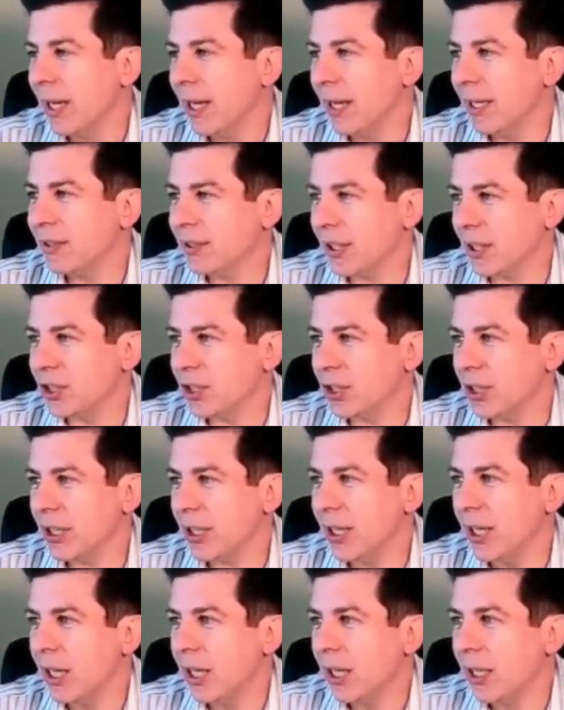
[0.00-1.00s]
And it's hmm.
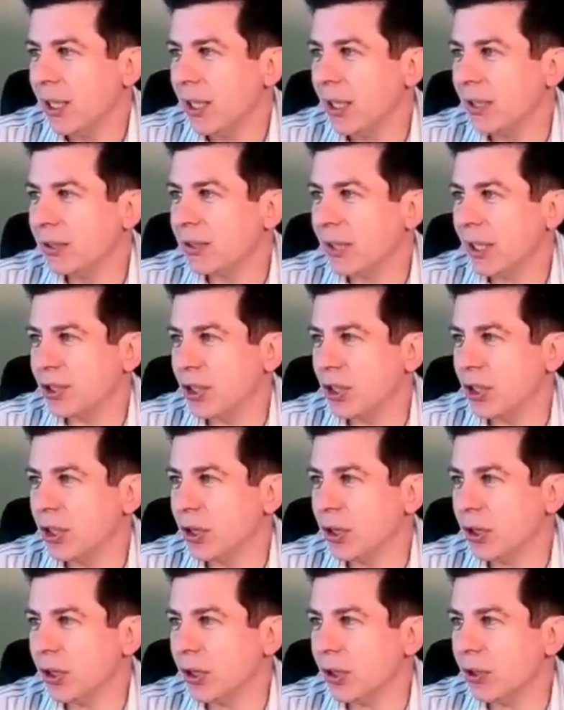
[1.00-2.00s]
actually it's
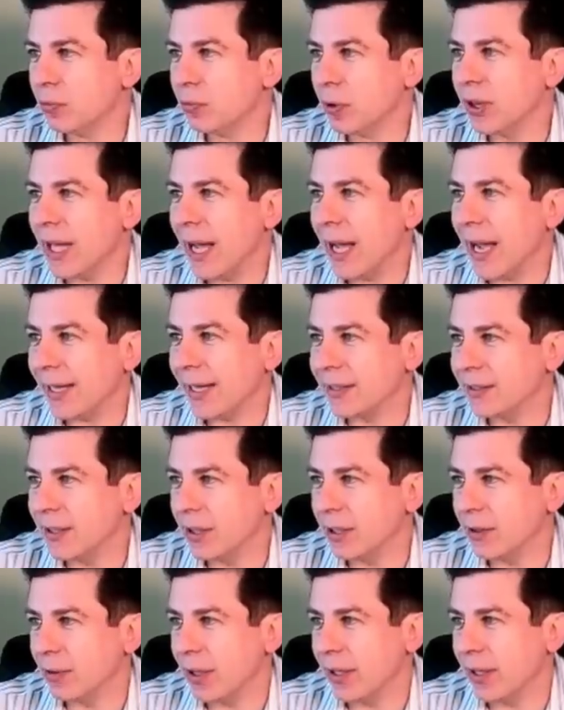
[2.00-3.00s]
actually
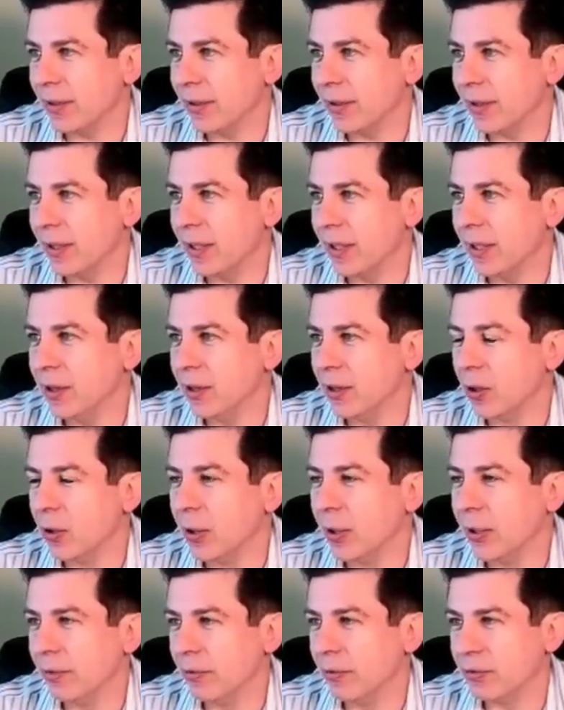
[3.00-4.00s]
relaxing rather than and low
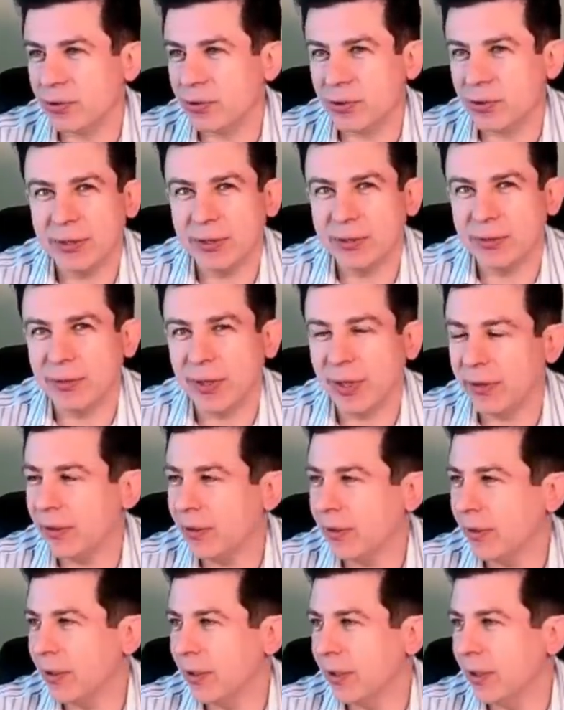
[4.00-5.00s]
level of stress rather
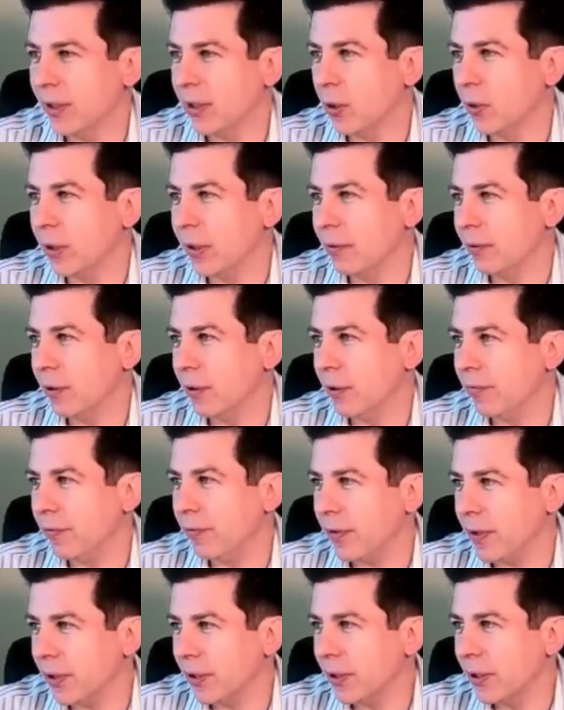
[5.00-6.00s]
than low level of
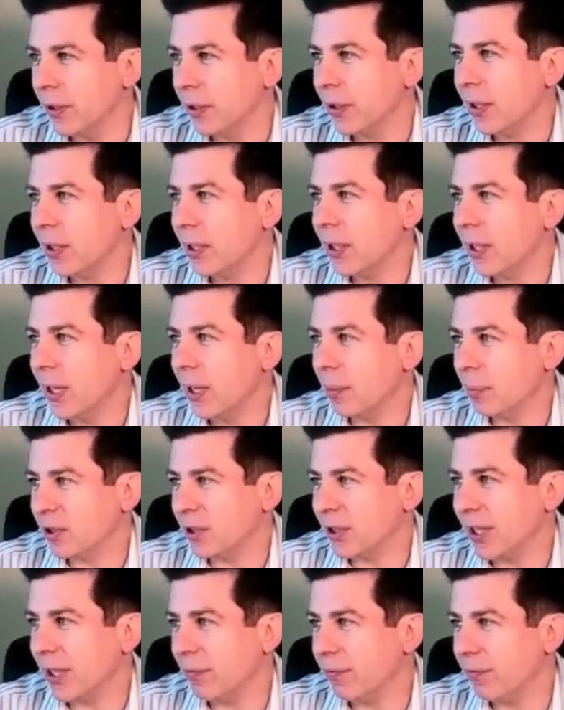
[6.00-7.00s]
fear. Because mm. um, hmm.
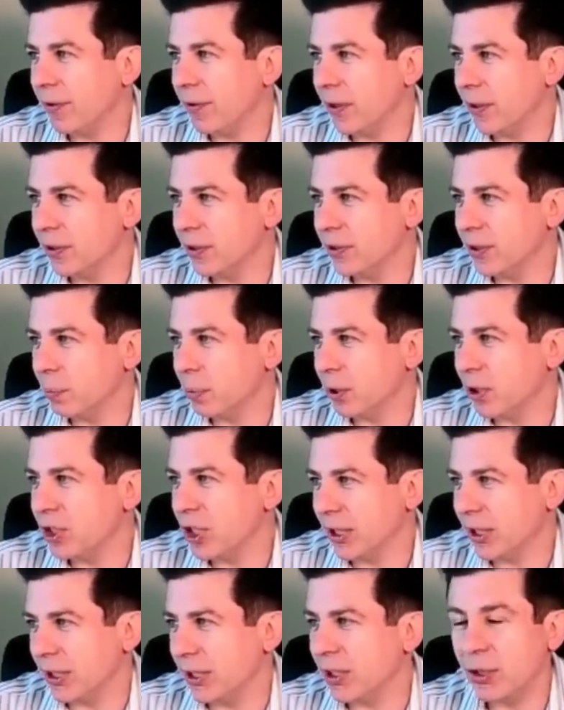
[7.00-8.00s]
again, fear is a
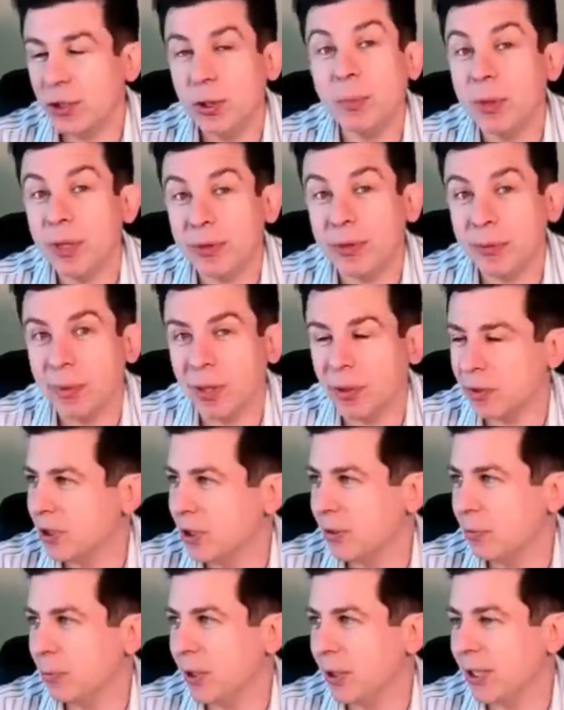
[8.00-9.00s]
projected human
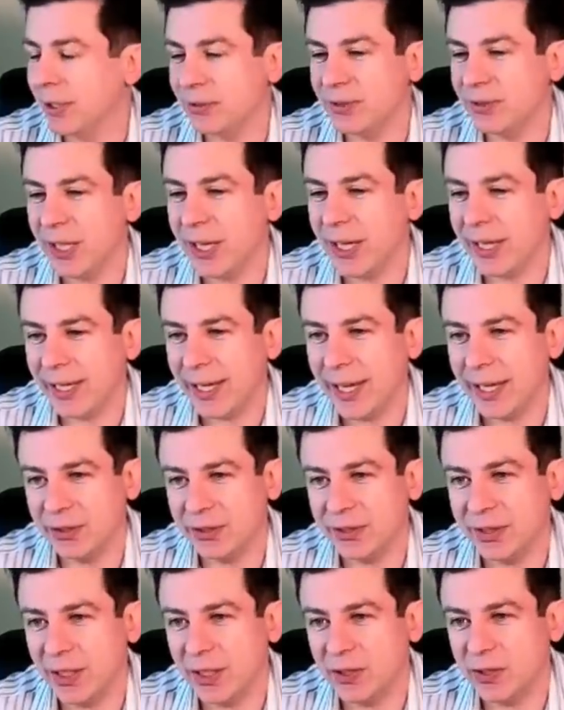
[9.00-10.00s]
emotion. We can say a mm. cat is
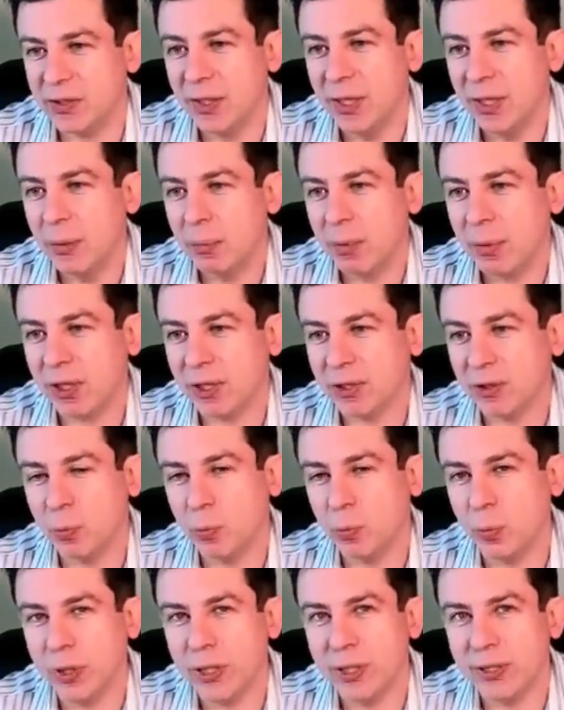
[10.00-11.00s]
tense because
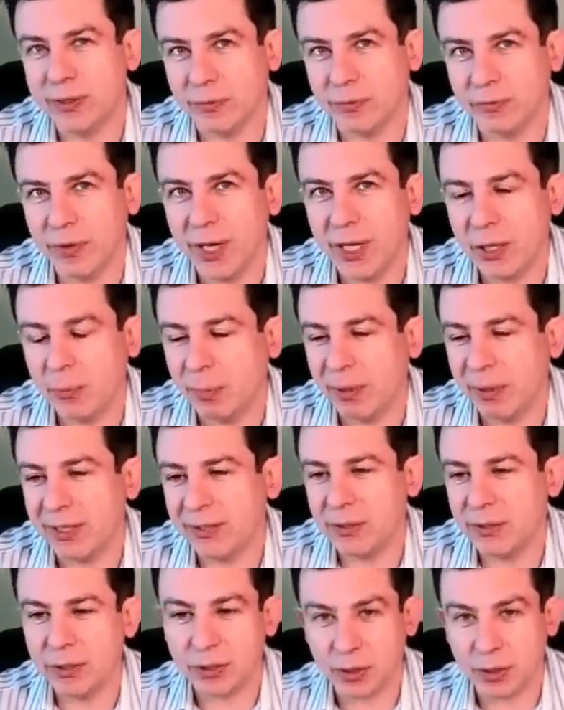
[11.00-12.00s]
we, it's afraid, but
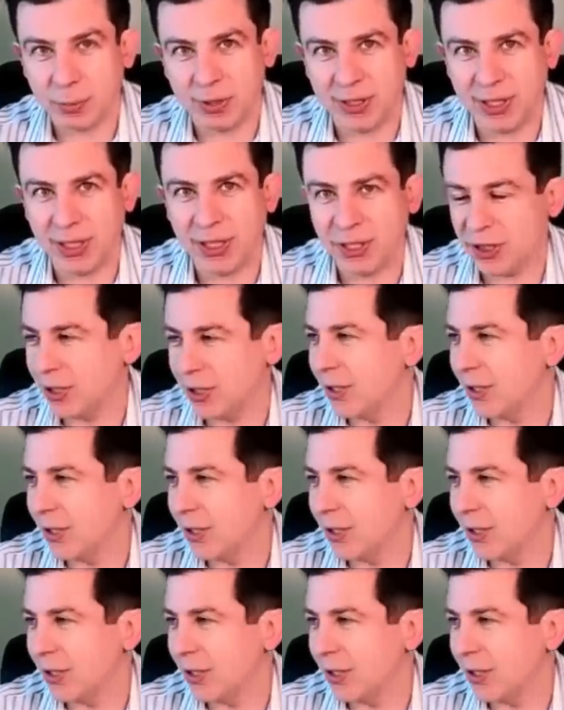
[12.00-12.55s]
that's an interpretation.